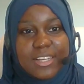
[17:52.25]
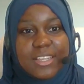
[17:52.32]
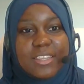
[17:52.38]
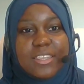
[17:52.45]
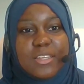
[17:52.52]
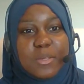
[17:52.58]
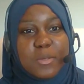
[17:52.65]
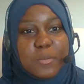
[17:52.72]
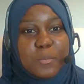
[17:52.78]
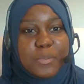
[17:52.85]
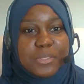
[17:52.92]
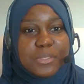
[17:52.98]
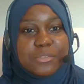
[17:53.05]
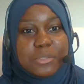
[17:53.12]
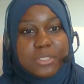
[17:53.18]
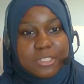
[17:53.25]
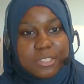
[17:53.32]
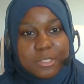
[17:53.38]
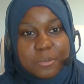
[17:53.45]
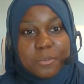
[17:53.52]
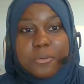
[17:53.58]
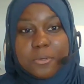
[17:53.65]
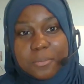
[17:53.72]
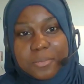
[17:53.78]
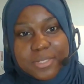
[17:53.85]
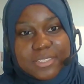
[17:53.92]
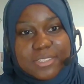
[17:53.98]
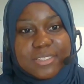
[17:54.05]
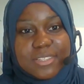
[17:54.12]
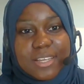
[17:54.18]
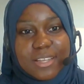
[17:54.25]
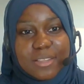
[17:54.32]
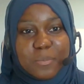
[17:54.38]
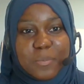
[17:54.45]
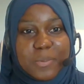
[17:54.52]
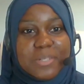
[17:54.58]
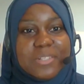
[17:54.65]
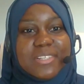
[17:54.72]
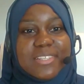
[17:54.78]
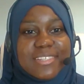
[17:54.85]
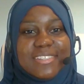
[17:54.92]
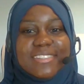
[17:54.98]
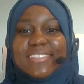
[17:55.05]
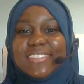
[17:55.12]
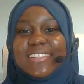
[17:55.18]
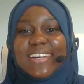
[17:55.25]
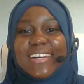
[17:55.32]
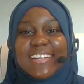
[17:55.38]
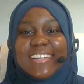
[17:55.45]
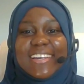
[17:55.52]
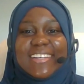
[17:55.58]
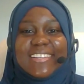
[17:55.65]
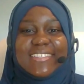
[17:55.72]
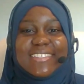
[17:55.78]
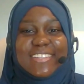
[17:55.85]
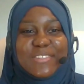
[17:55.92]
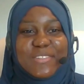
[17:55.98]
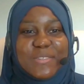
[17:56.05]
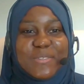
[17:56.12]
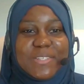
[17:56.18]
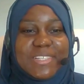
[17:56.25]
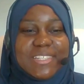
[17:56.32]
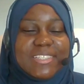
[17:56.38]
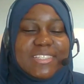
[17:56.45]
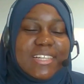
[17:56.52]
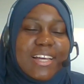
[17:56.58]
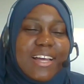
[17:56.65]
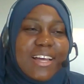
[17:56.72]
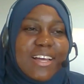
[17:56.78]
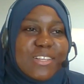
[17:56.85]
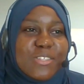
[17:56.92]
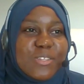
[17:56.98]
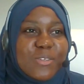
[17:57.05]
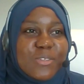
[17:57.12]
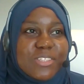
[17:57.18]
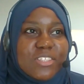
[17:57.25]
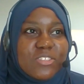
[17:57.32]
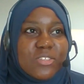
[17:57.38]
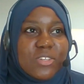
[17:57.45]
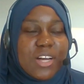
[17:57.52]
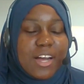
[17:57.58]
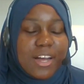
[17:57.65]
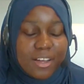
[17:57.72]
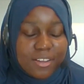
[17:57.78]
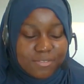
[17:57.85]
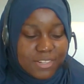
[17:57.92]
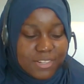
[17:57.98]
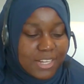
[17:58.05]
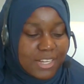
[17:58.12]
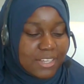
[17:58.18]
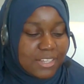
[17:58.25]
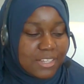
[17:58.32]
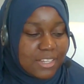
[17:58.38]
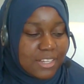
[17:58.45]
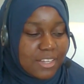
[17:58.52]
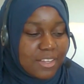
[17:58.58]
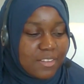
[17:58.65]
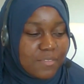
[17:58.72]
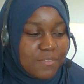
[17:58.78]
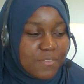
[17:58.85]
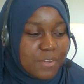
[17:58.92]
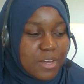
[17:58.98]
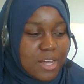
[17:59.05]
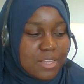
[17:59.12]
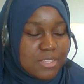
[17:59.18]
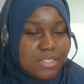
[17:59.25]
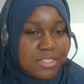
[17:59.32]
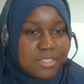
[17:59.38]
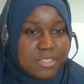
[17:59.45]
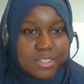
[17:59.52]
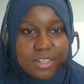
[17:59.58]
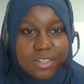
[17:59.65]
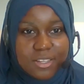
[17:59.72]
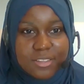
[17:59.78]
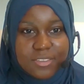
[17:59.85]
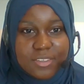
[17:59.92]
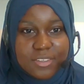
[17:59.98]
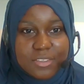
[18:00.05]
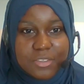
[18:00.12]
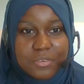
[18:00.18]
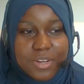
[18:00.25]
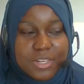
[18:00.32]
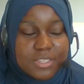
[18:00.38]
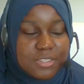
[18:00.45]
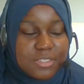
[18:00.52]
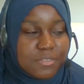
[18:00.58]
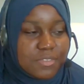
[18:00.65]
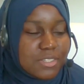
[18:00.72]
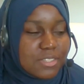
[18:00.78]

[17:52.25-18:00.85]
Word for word: Another pivotal moment and person, yeah, I guess, in your journey. So did yeah. you have, like, uh, for us, uh, the, the rest of